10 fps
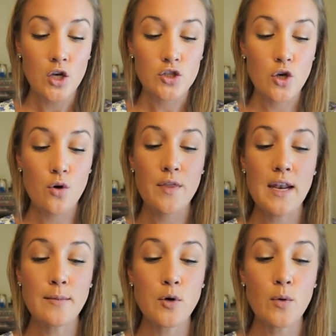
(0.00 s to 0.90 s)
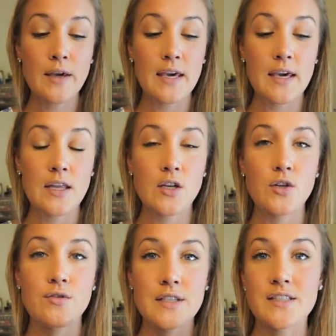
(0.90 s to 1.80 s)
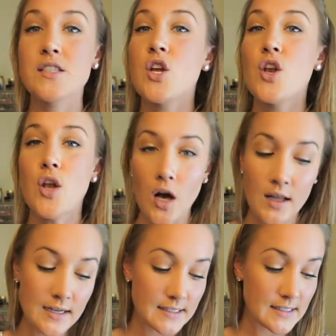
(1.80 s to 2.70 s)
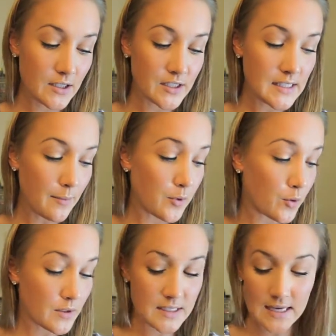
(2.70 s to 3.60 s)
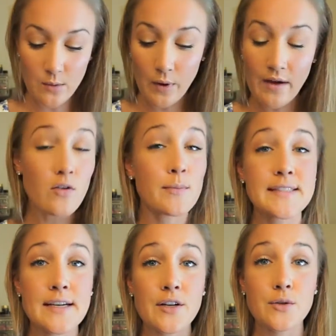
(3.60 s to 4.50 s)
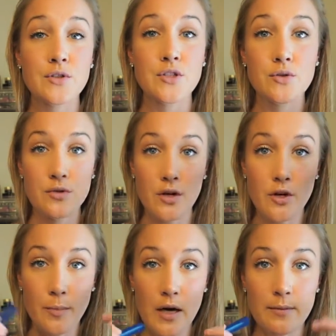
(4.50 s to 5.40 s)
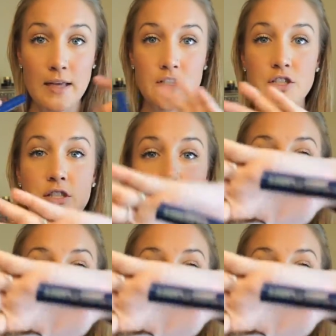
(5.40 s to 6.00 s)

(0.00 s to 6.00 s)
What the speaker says: So then I'm going in. This is not a necessary step. You can take whatever mascara you just used on your bottom lashes,